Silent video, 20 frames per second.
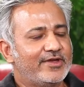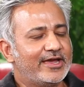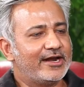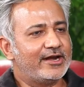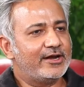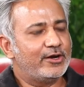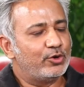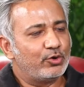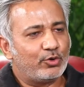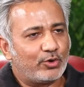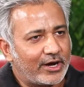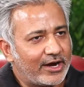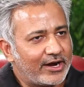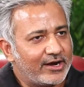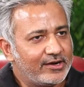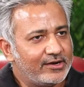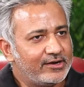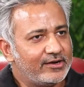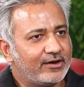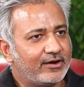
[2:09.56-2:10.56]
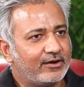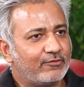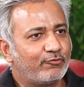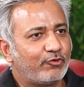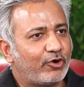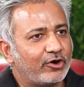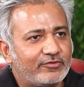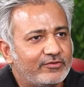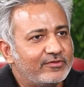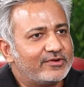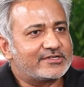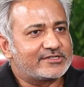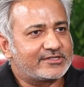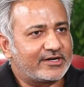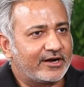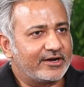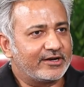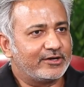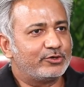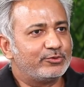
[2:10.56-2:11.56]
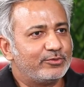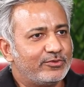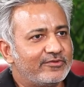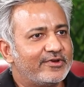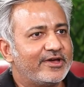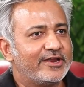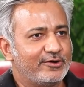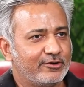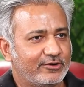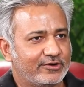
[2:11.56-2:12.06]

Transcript: We had no idea what we were starting, to be very